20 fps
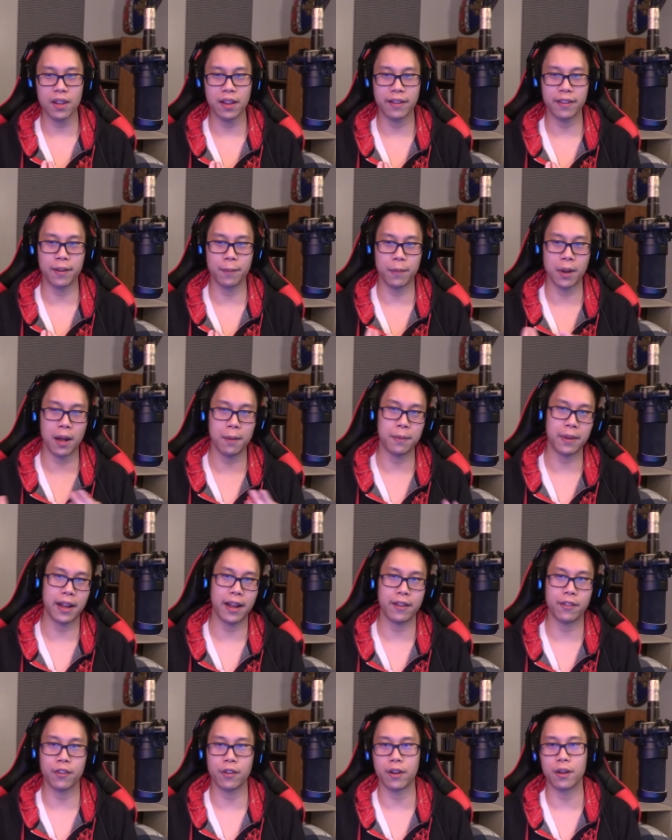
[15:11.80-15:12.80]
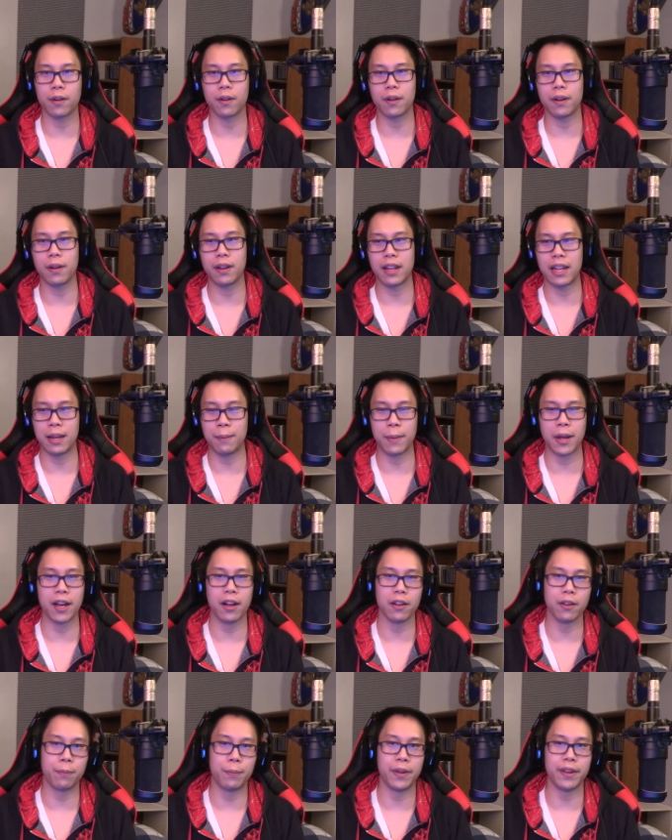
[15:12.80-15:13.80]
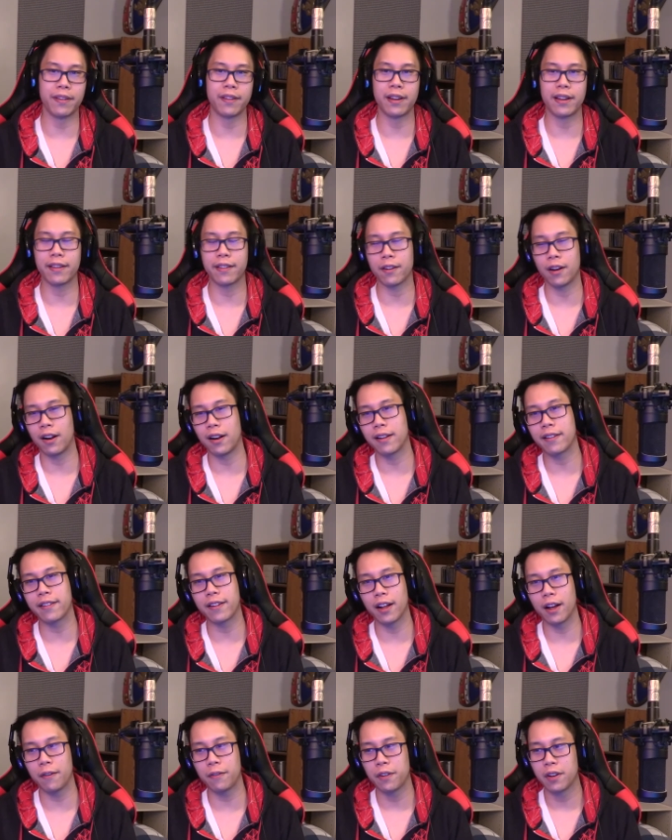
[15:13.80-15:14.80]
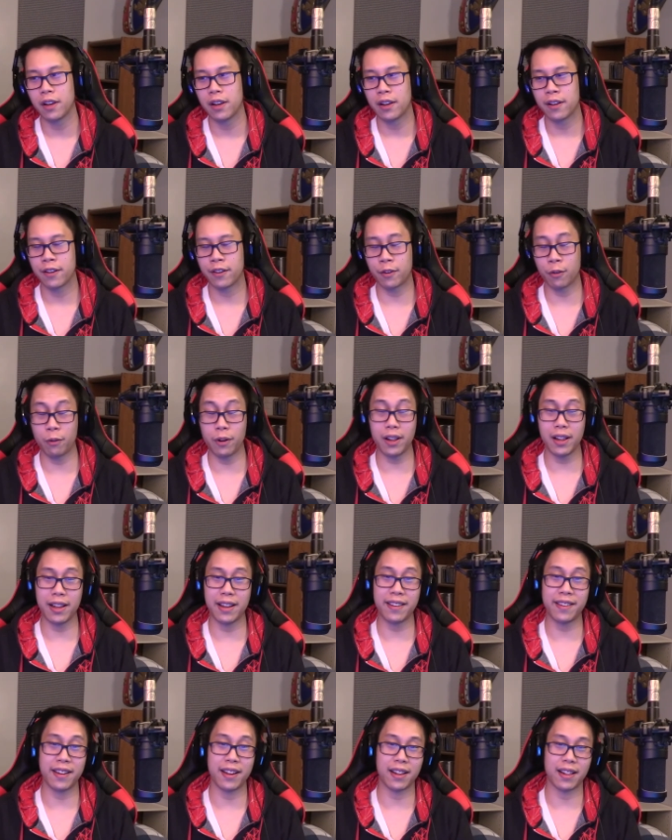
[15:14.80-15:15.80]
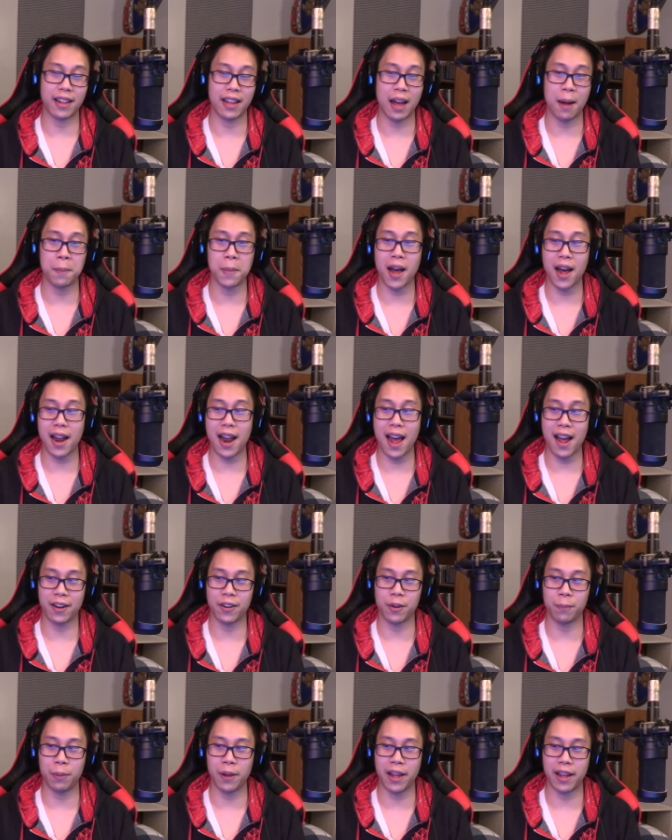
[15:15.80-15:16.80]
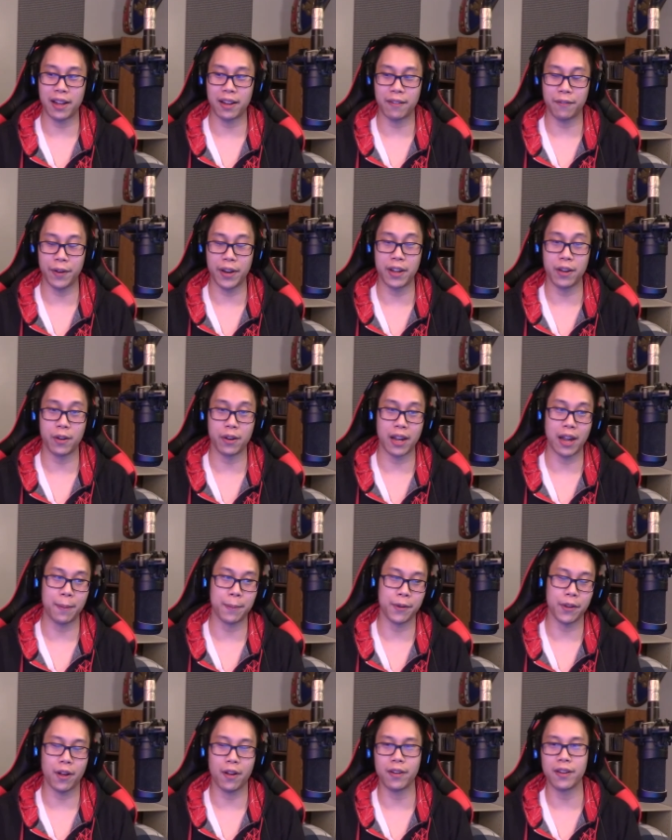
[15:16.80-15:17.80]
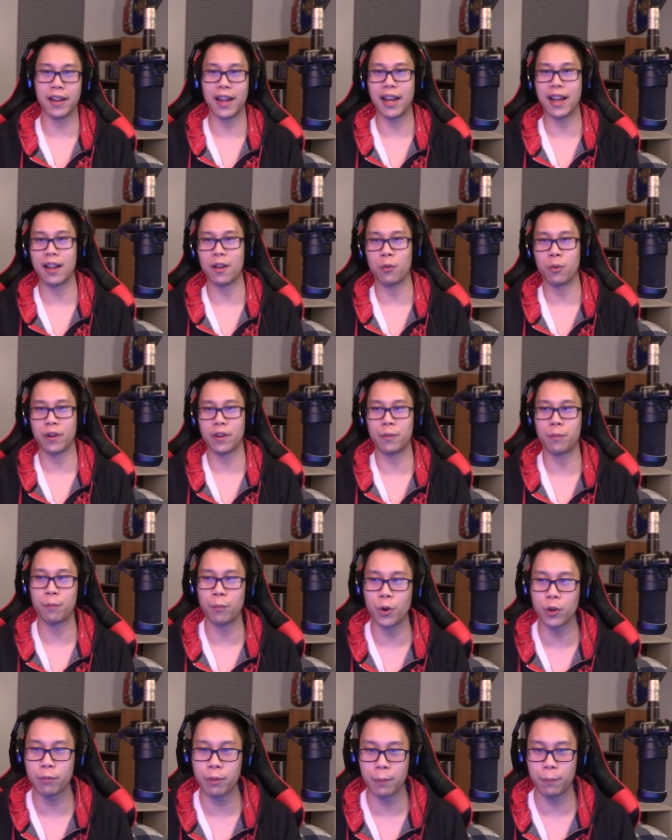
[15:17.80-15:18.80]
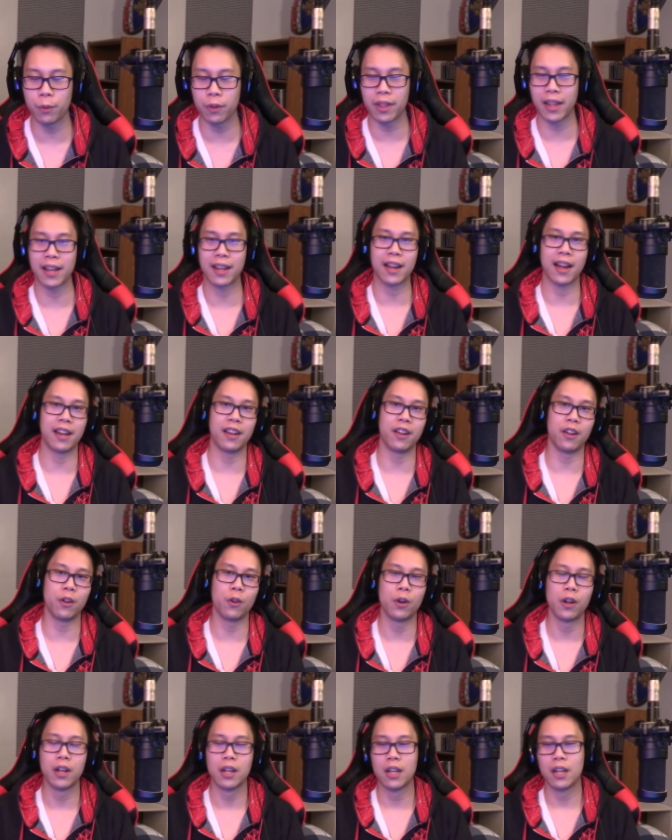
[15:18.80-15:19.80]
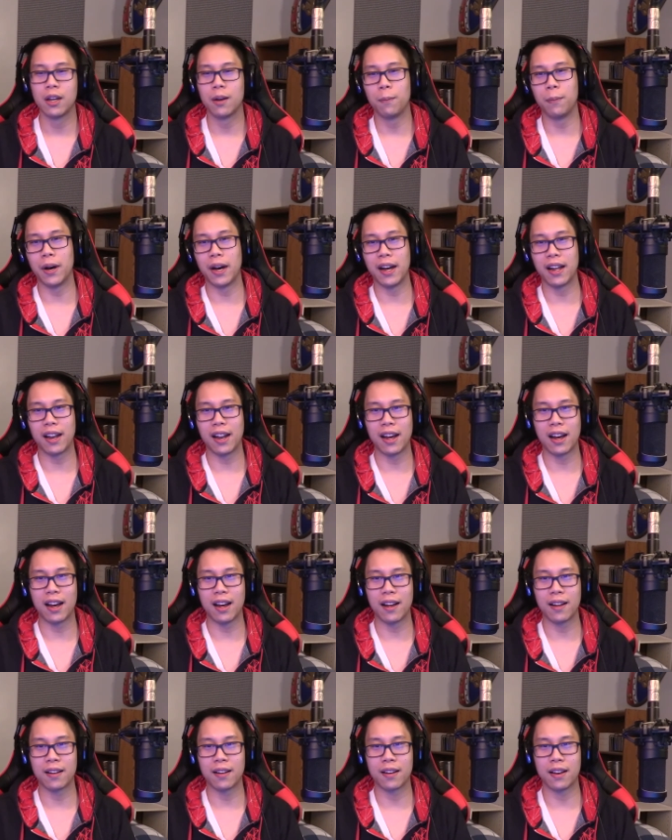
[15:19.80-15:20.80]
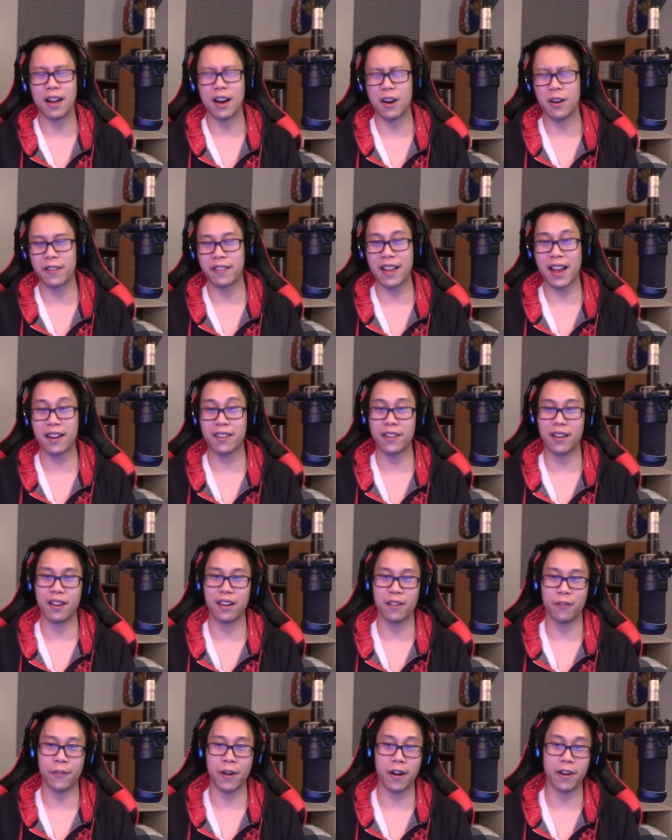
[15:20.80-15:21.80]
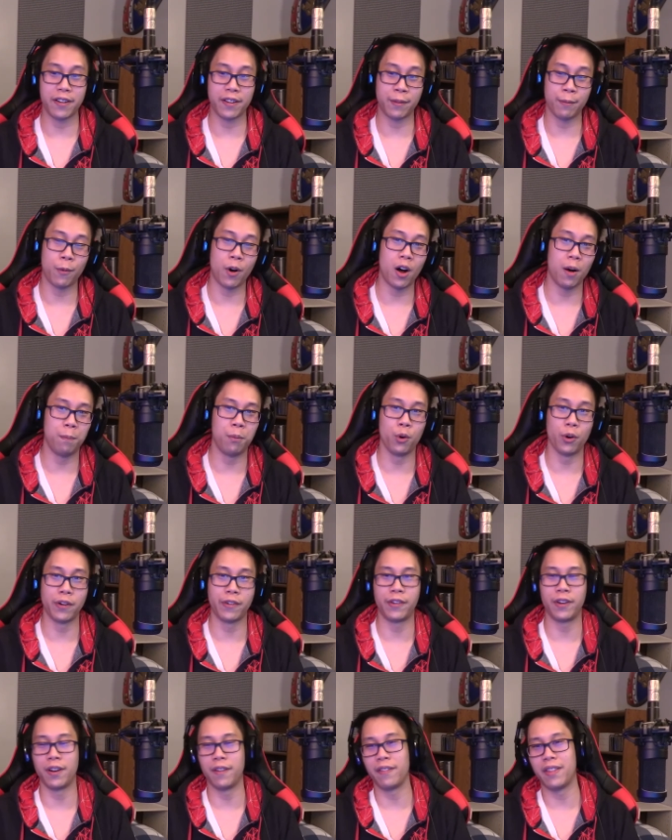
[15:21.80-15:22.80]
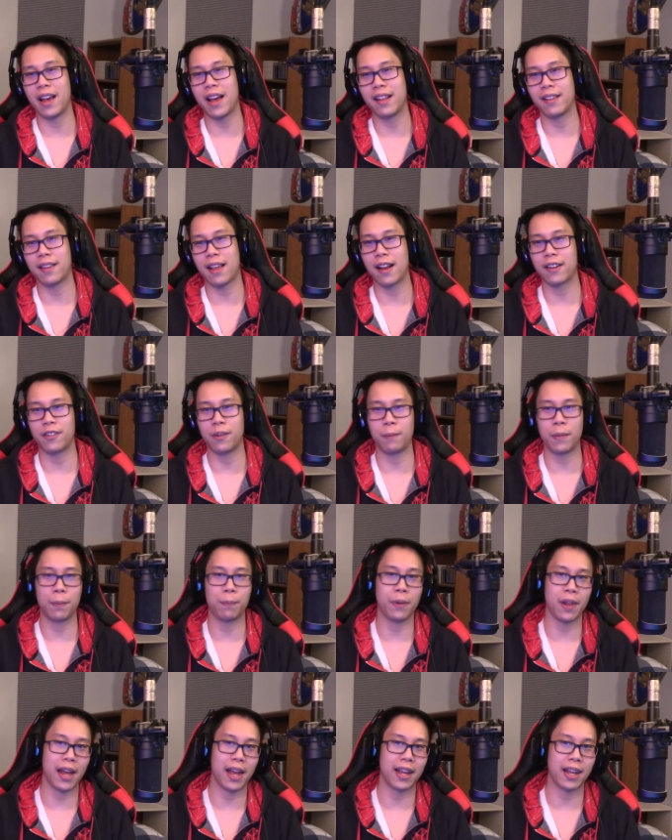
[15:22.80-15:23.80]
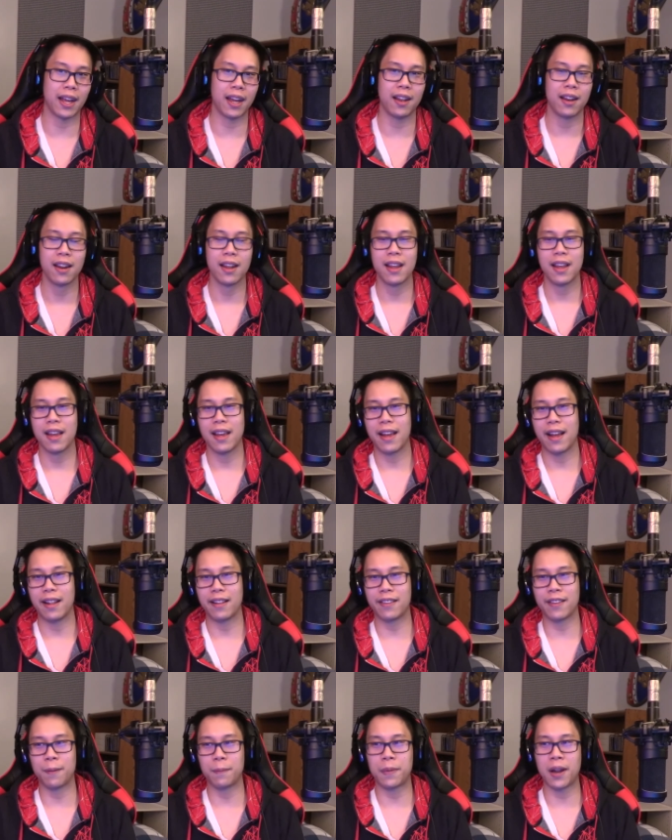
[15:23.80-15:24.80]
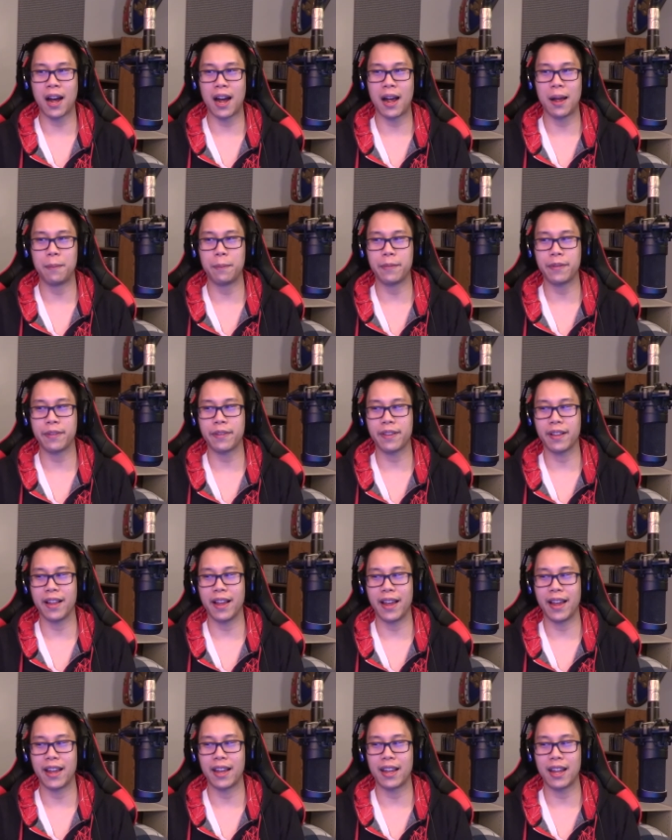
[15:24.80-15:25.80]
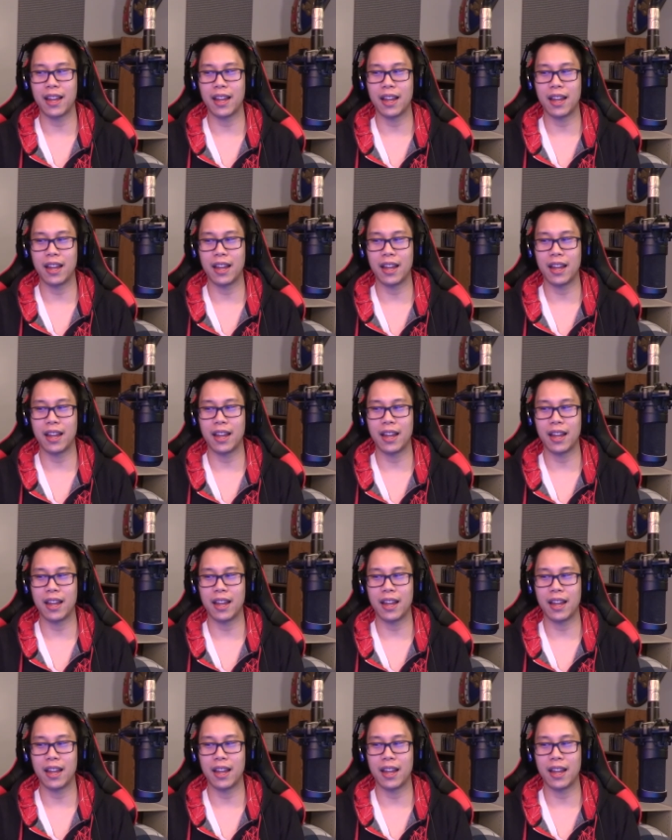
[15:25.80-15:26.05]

sometimes answering emails, business, and all that stuff. So realistically, I'm not actually playing video games all day, which most people think I do. But no, it's actually a very small portion of that is actually me playing it. And sometimes, like,